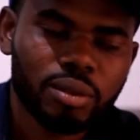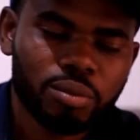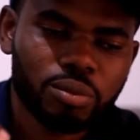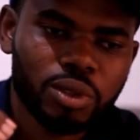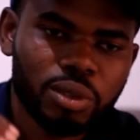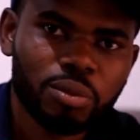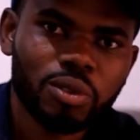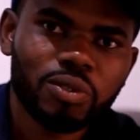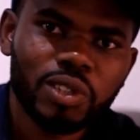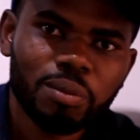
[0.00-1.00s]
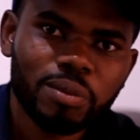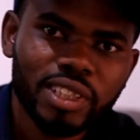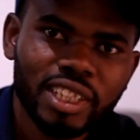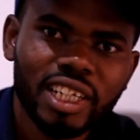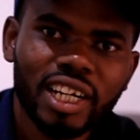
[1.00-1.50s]
remove them
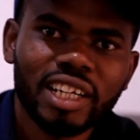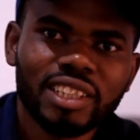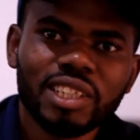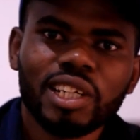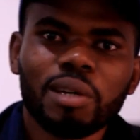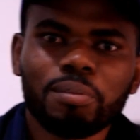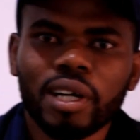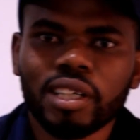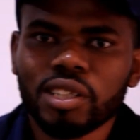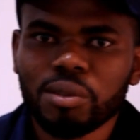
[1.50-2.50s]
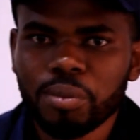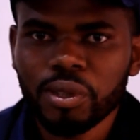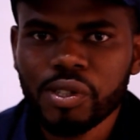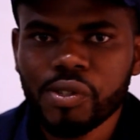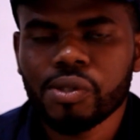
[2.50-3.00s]
there, and then I pack in
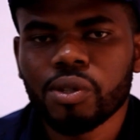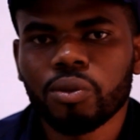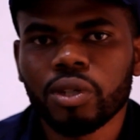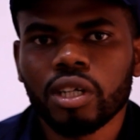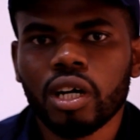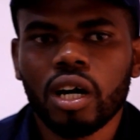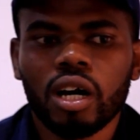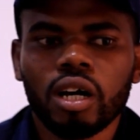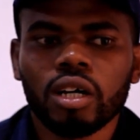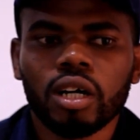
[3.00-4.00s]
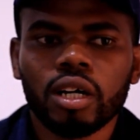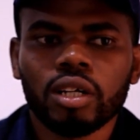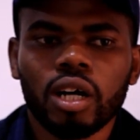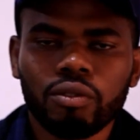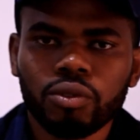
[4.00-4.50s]
box where I
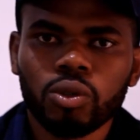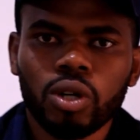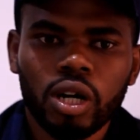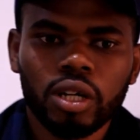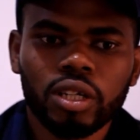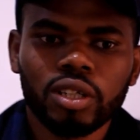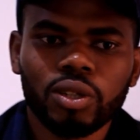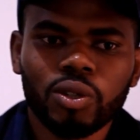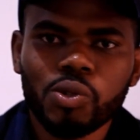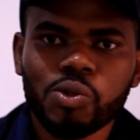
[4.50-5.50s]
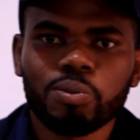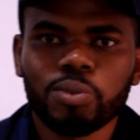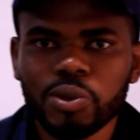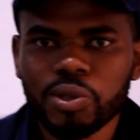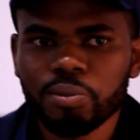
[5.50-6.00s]
also
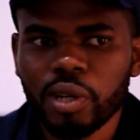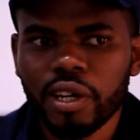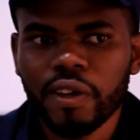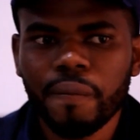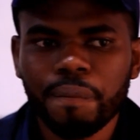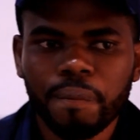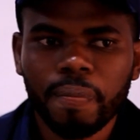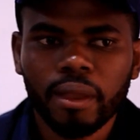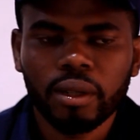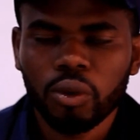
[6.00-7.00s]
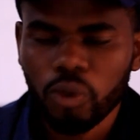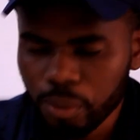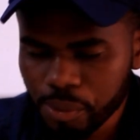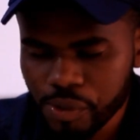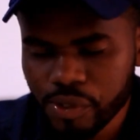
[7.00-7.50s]
put my
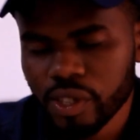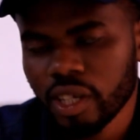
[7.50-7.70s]
worms.